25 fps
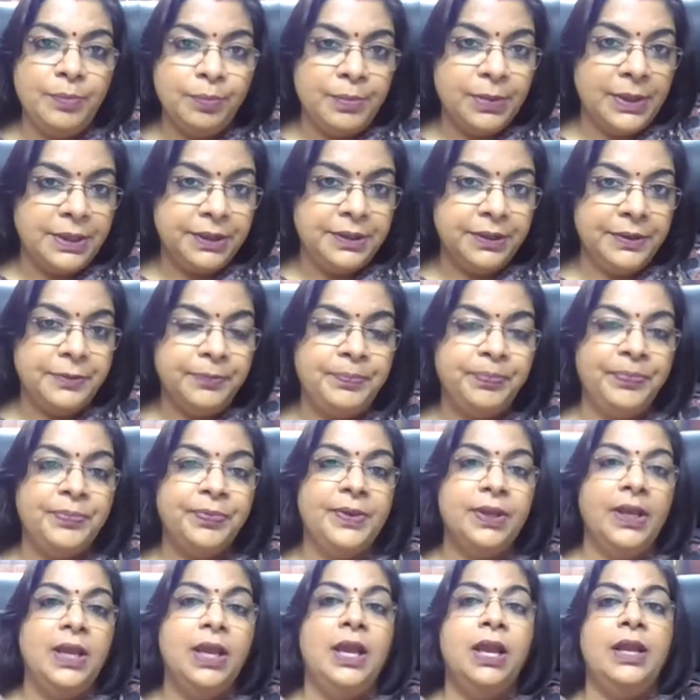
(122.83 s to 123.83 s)
mother
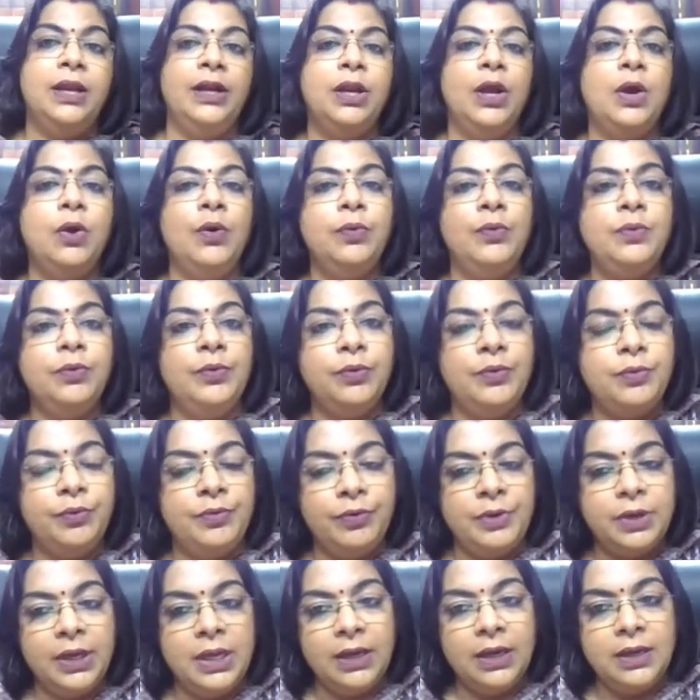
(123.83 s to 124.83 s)
now
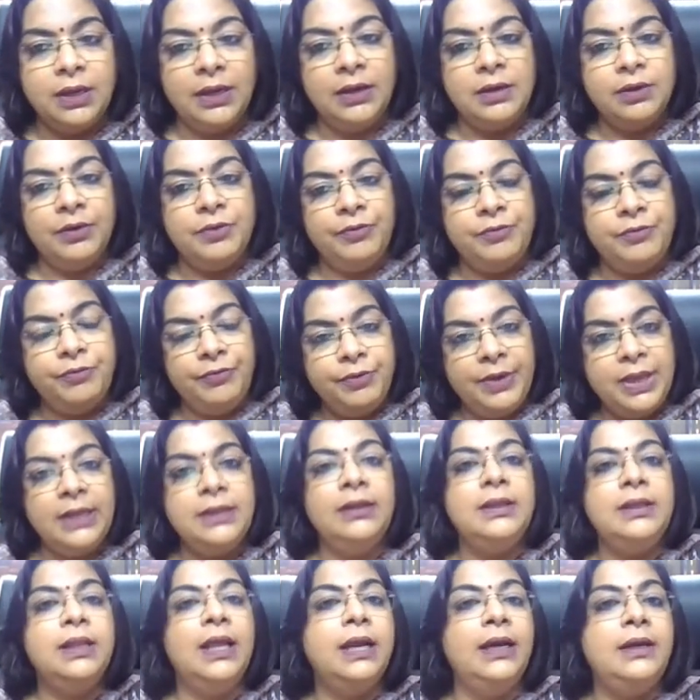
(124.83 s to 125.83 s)
uh, when
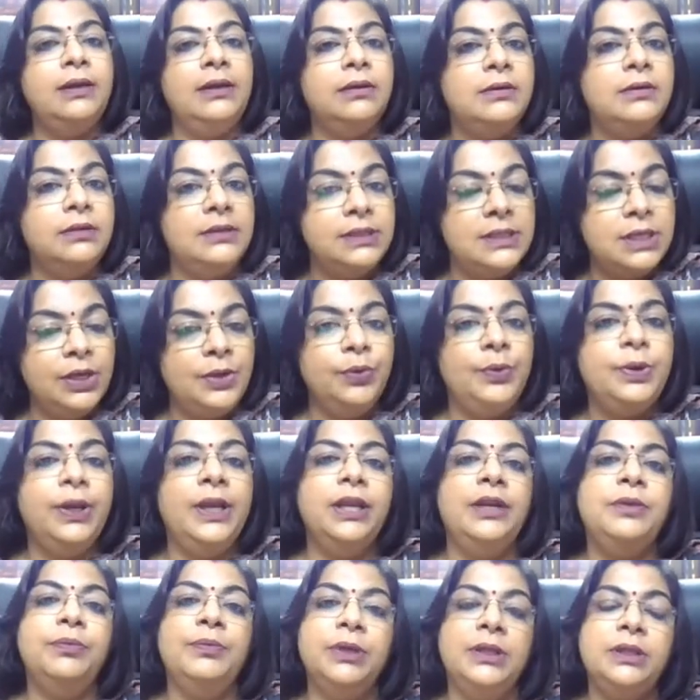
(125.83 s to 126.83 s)
that
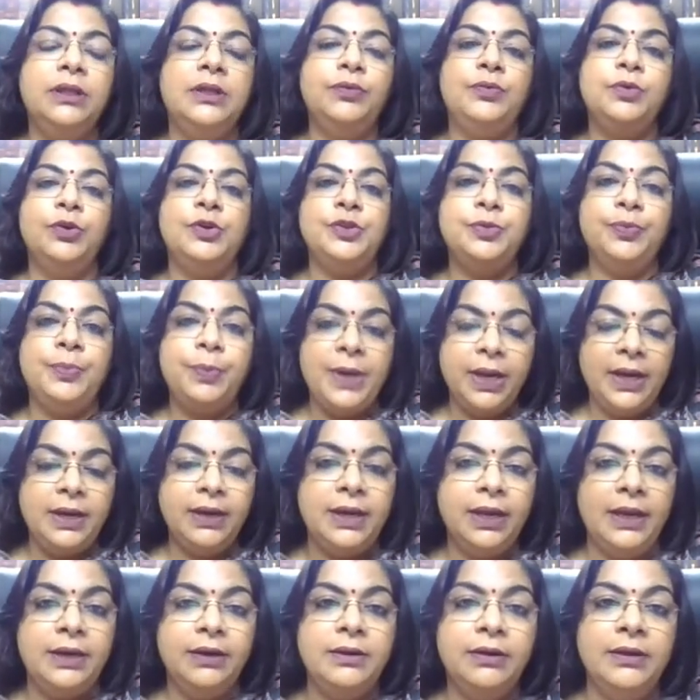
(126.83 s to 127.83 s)
surrogate mother was
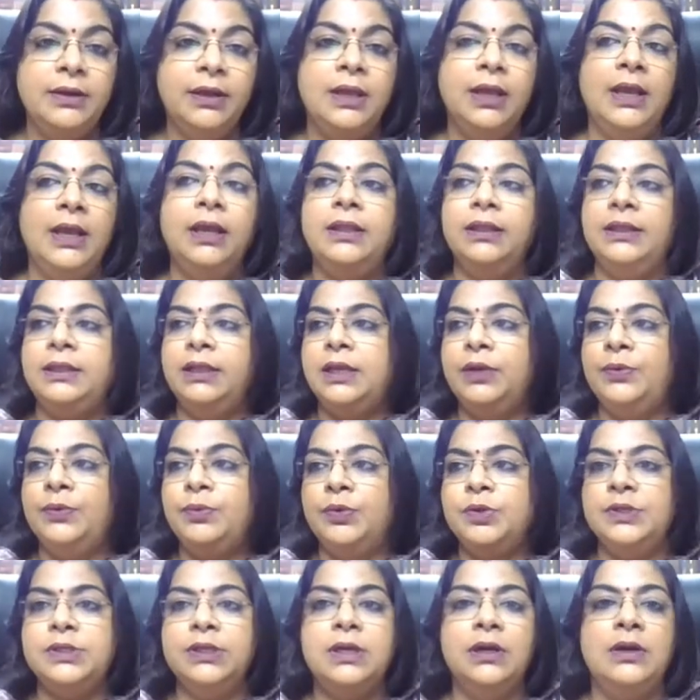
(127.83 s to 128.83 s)
pregnant there
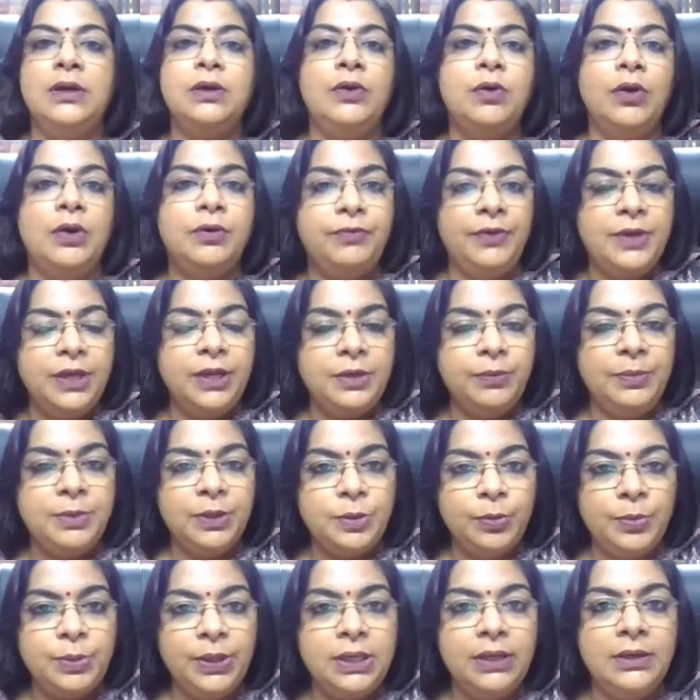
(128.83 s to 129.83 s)
was a conflict
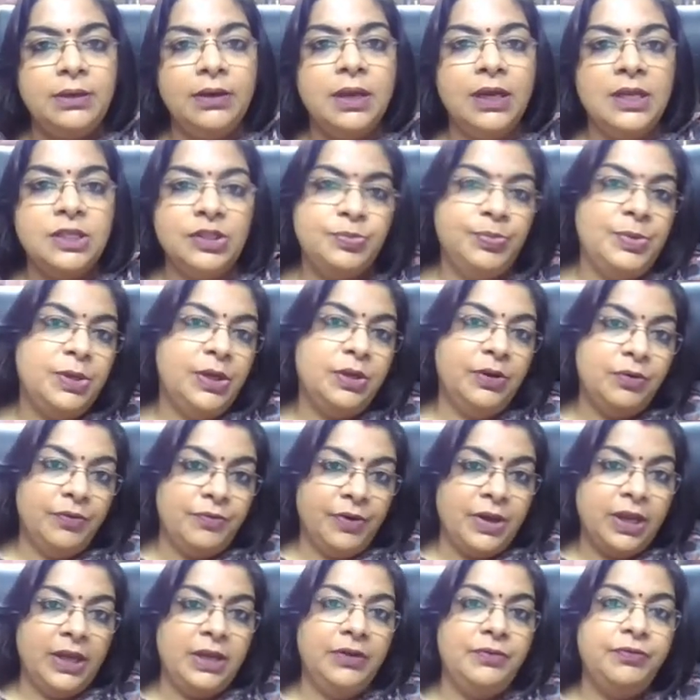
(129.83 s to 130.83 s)
between husband and
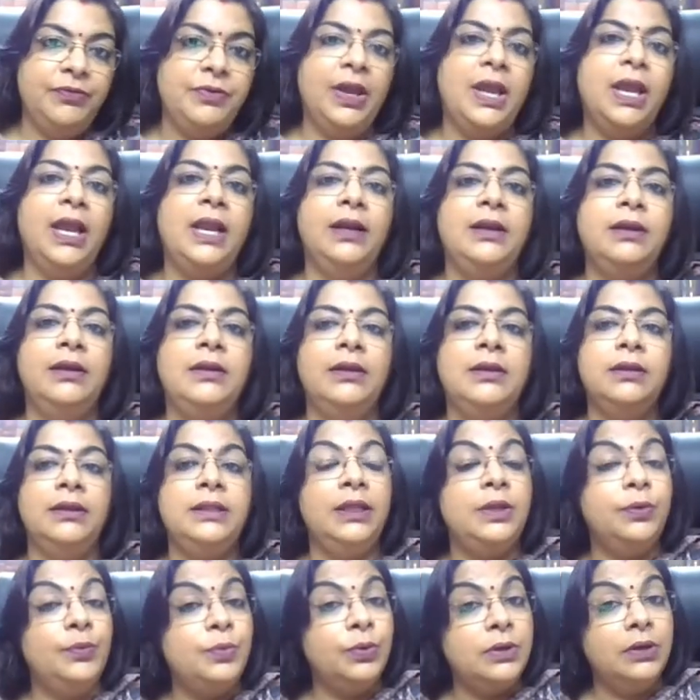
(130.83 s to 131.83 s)
wife and uh,
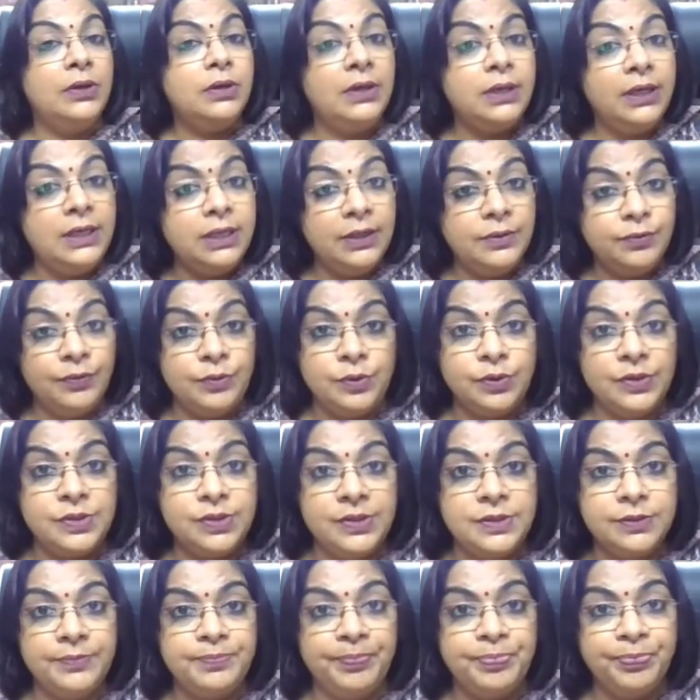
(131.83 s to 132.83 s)
they were
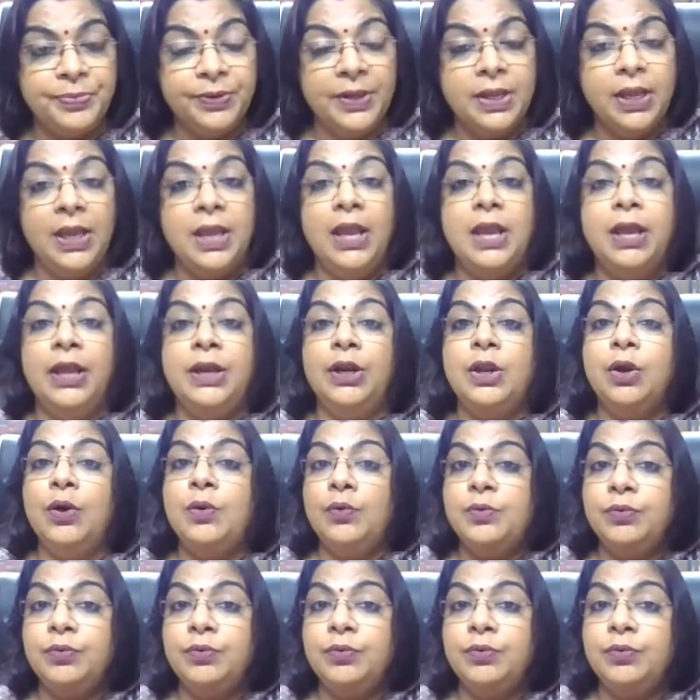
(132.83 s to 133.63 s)
divorced now